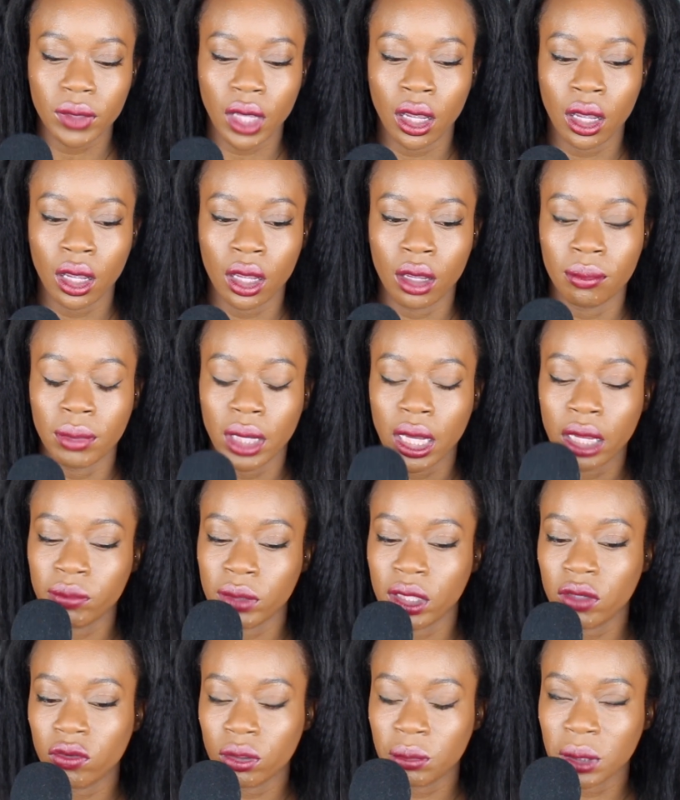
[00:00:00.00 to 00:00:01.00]
I'm
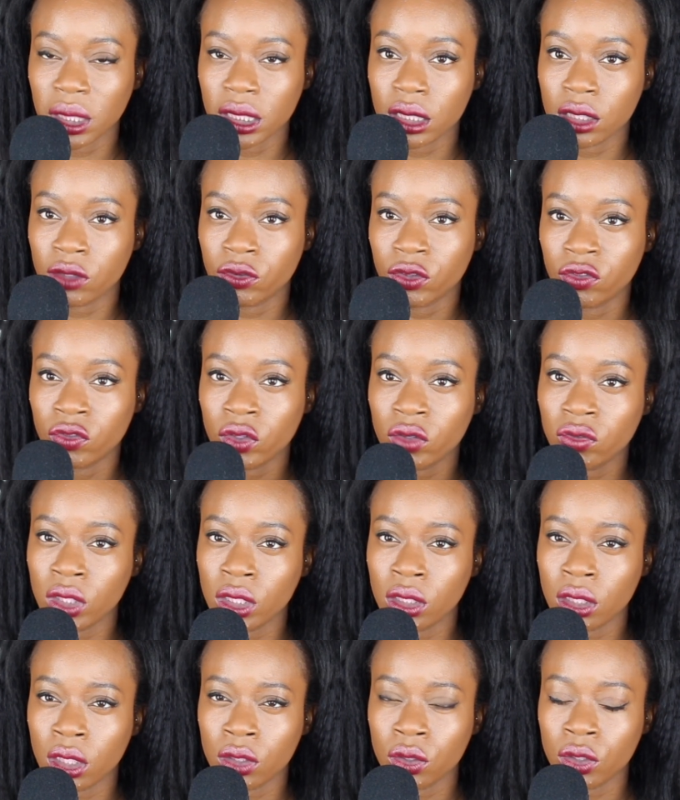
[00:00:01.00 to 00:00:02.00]
giving myself a
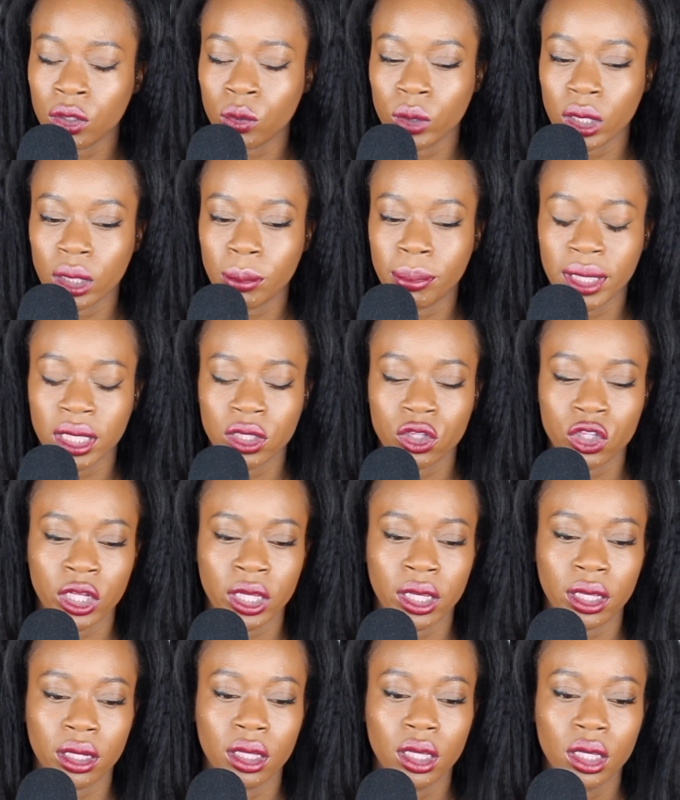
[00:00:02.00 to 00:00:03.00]
$50 a week
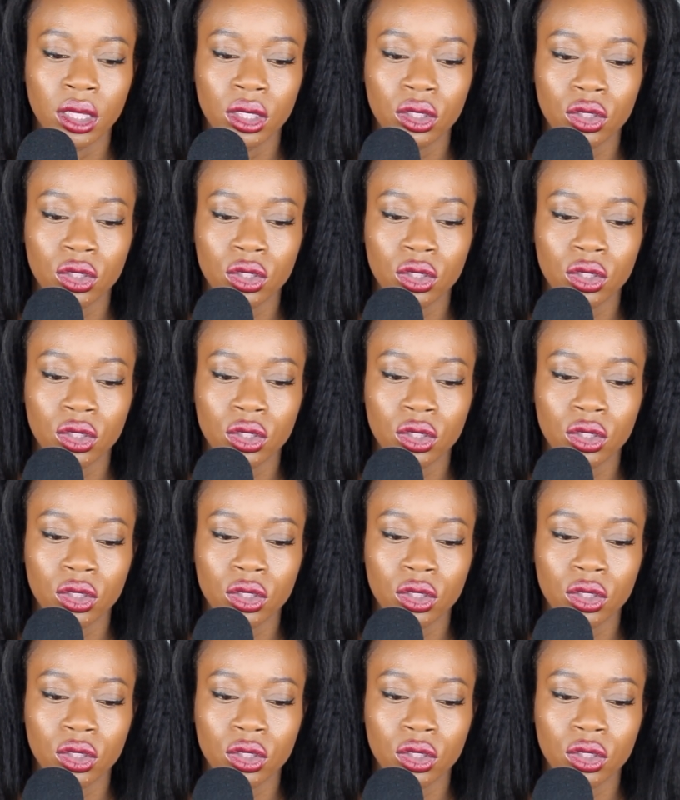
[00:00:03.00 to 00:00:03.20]
budget